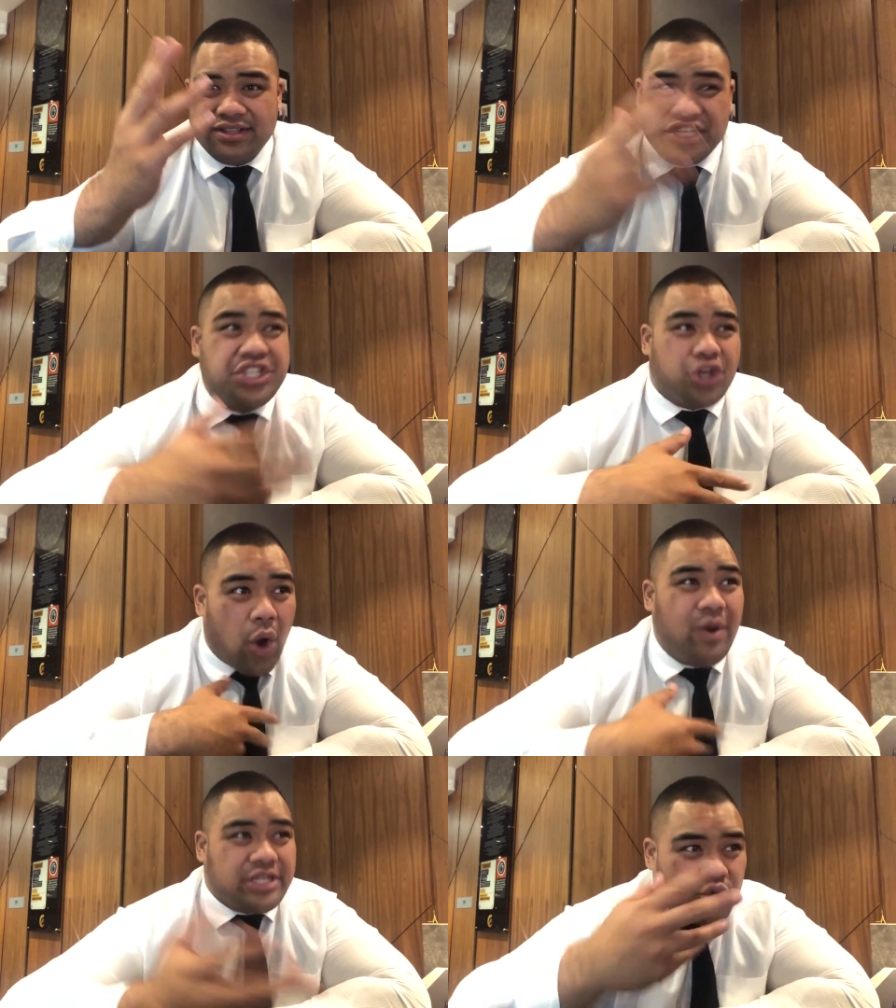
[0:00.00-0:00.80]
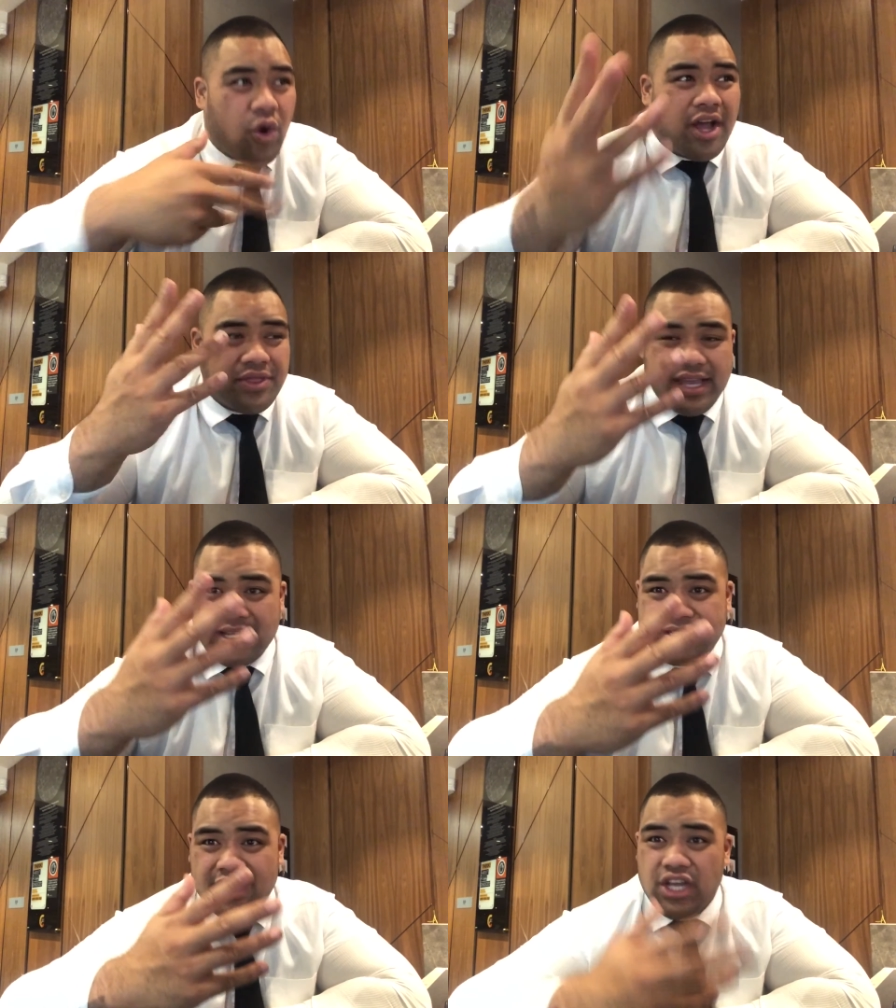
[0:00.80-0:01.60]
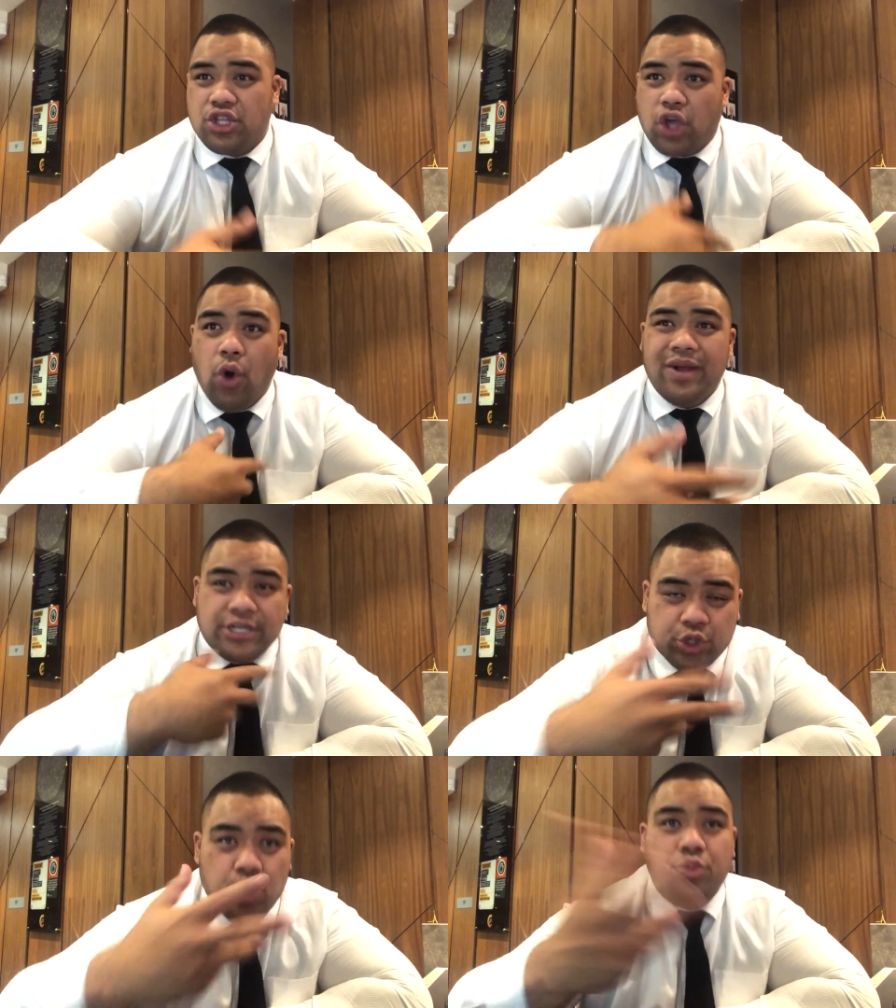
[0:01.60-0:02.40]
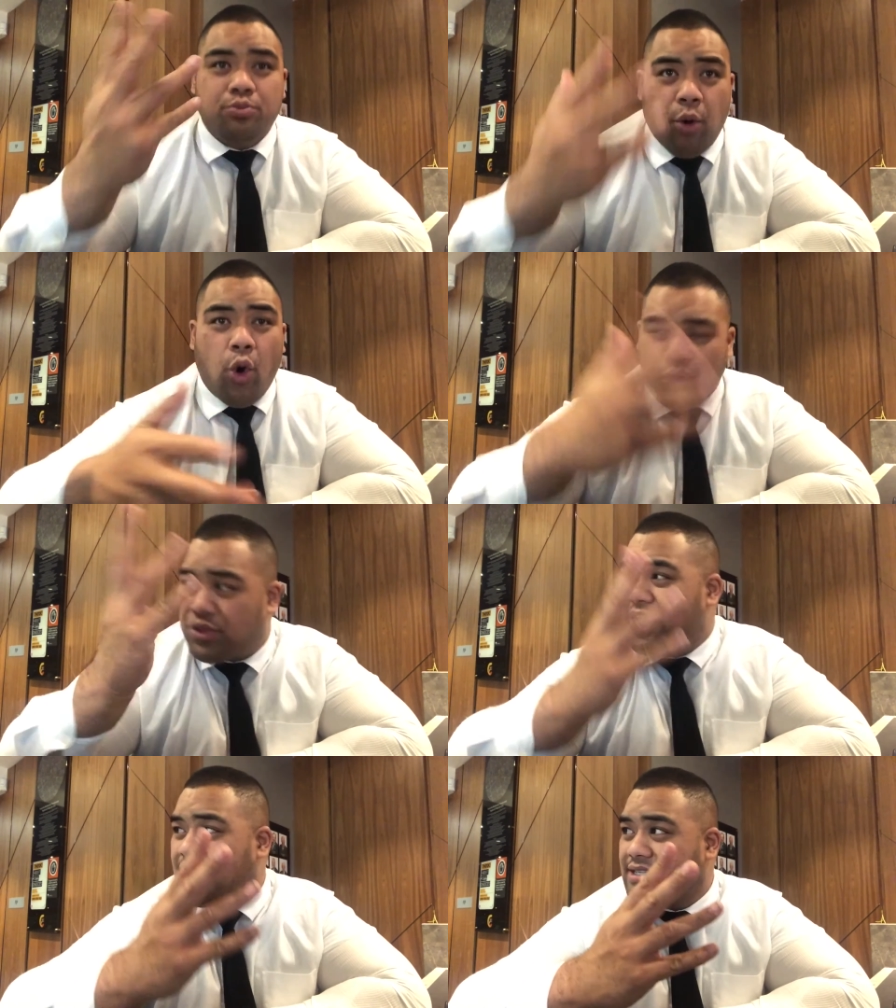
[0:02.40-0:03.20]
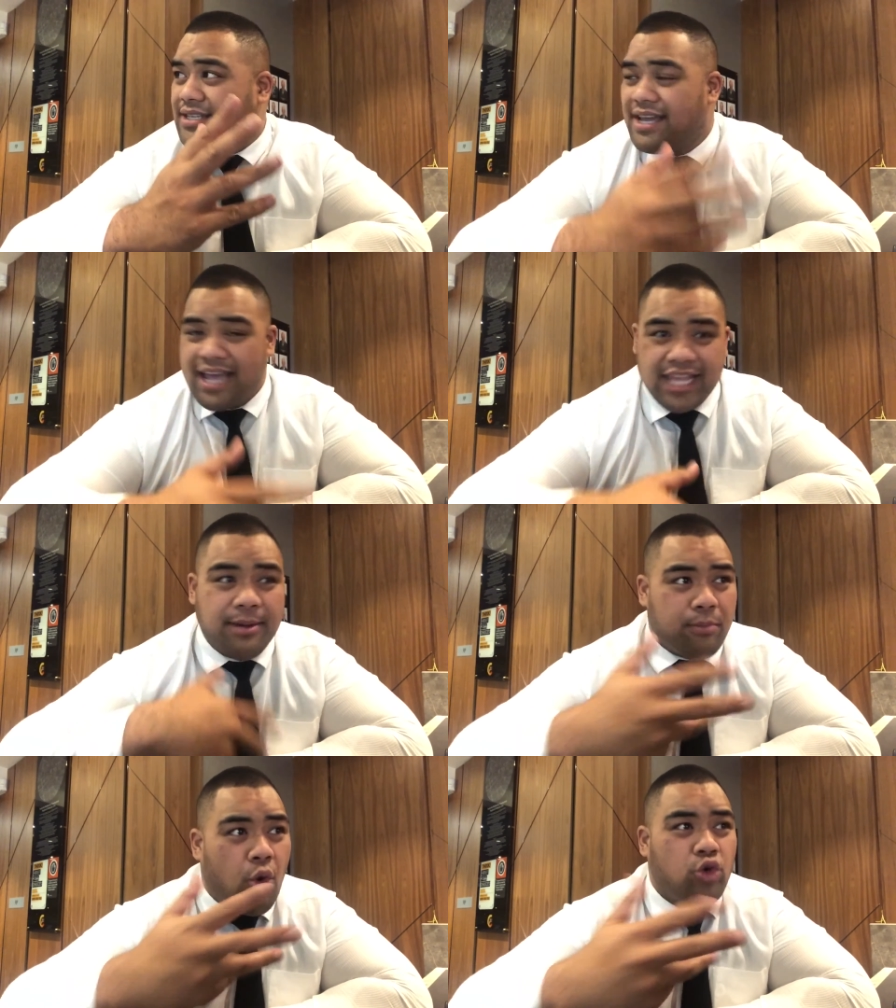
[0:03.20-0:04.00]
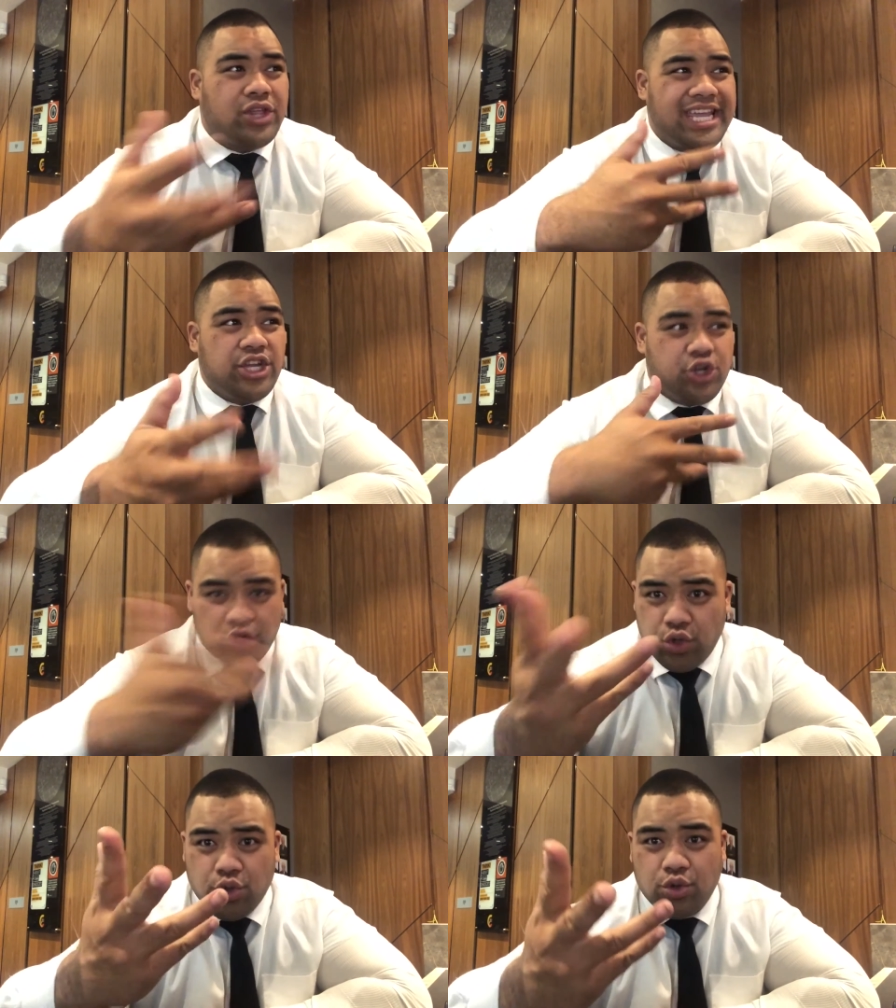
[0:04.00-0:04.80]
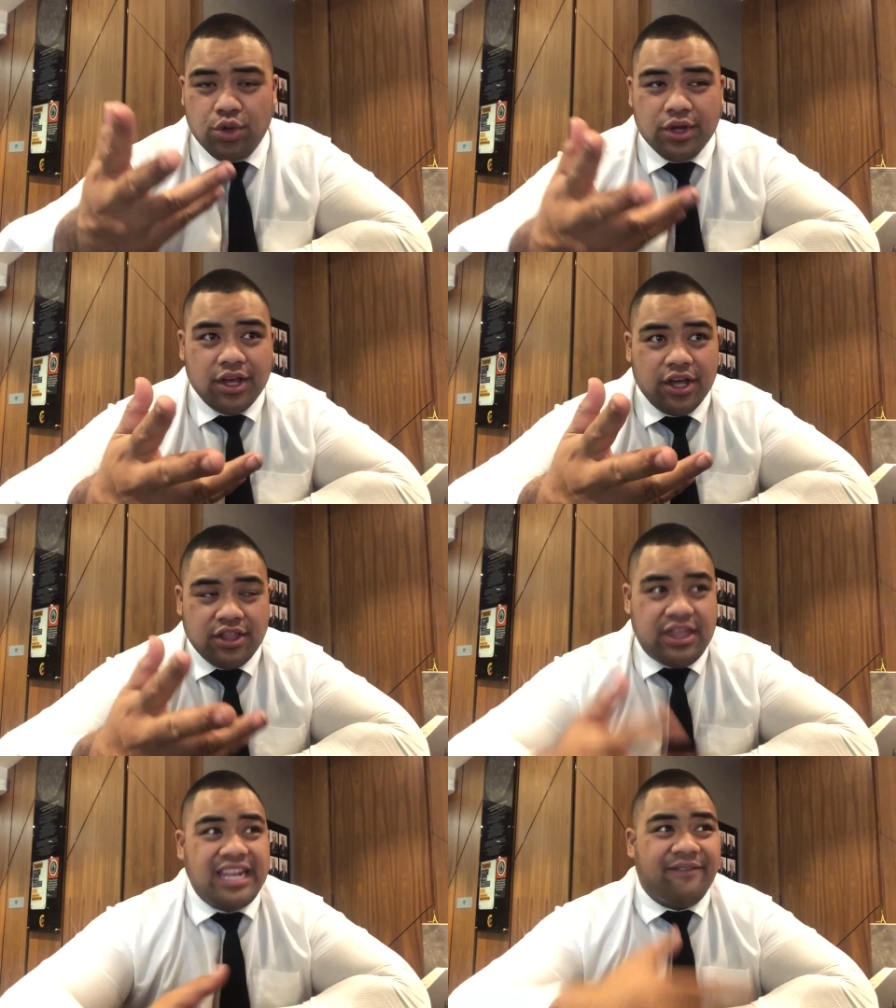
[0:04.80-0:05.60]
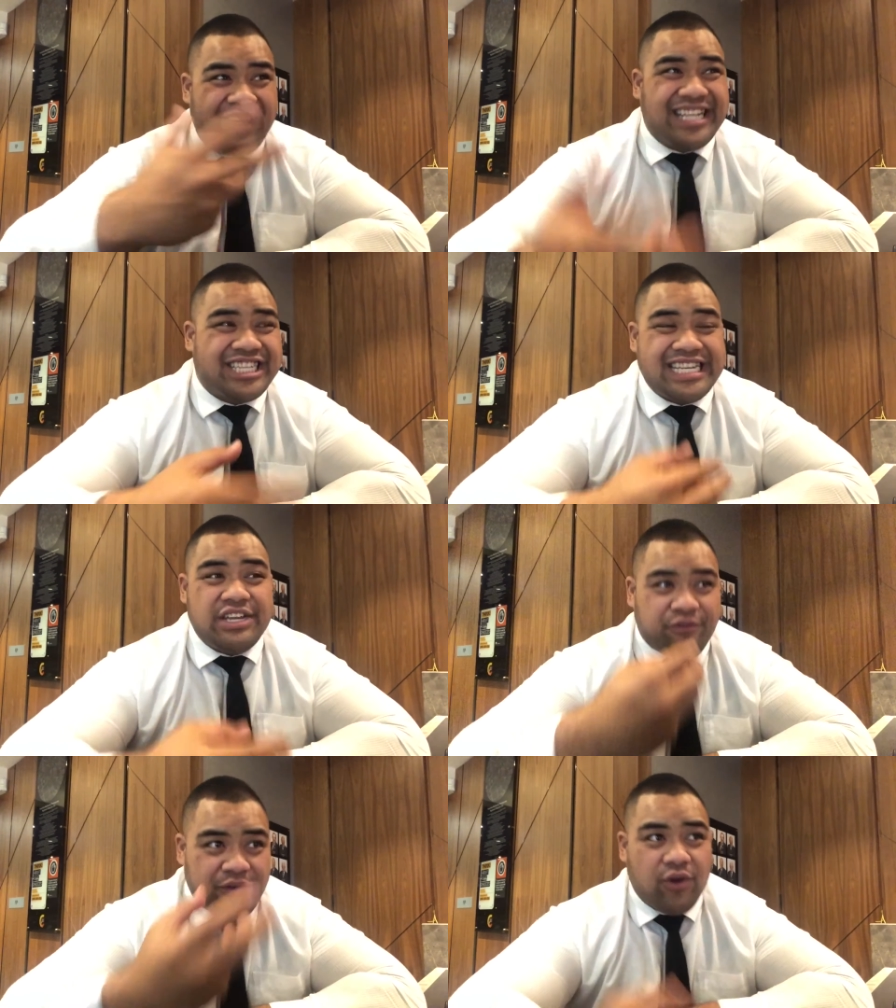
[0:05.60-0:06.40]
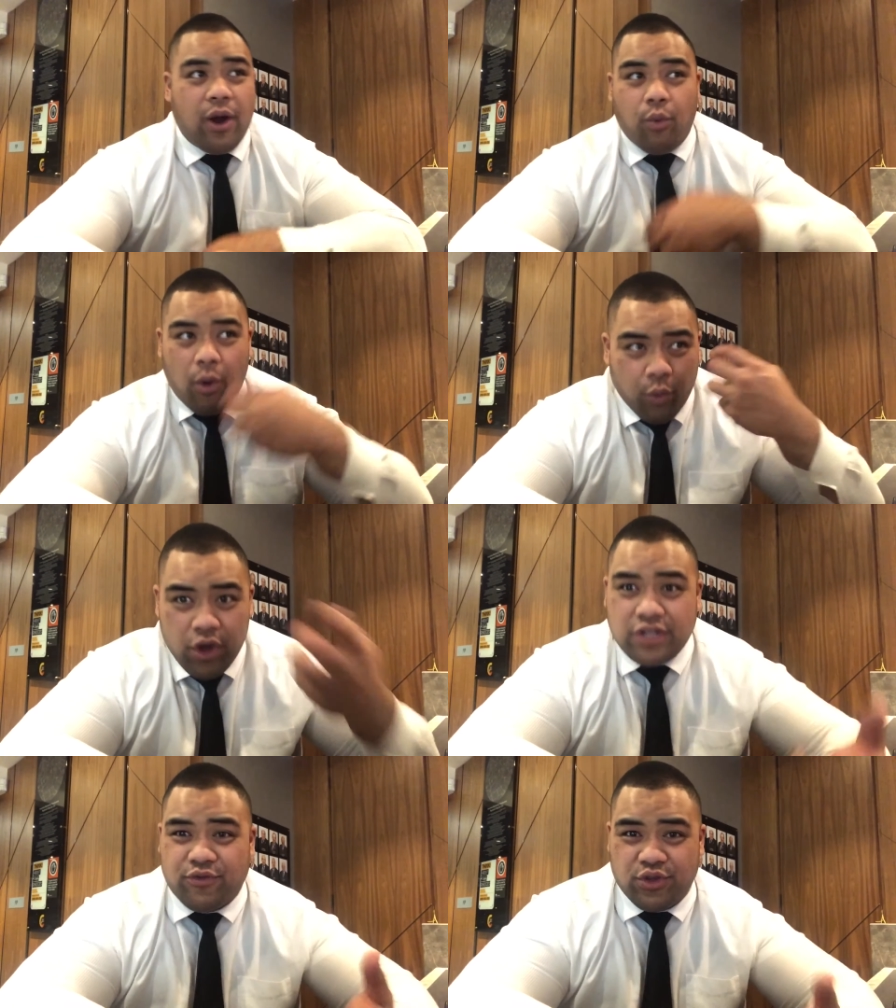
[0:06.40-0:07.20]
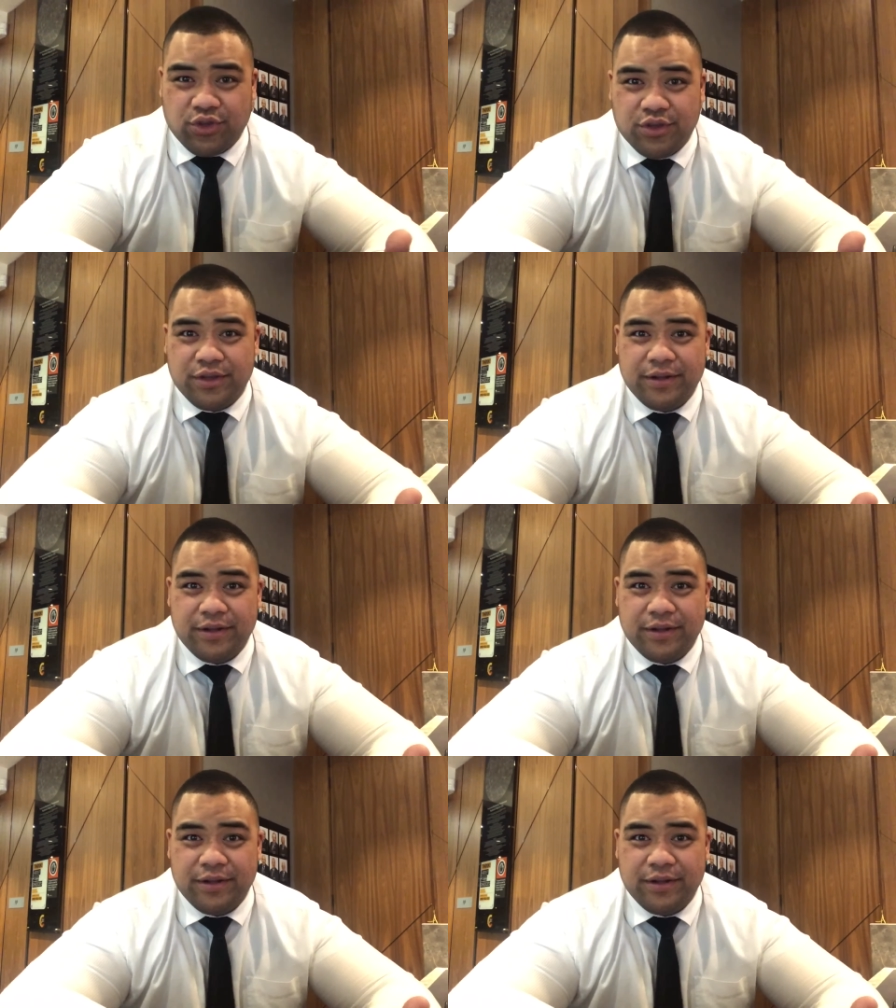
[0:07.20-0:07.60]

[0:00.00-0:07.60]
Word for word: Just go and try things. Go and do more things. And the more that you do, then eventually you figure out what works for you.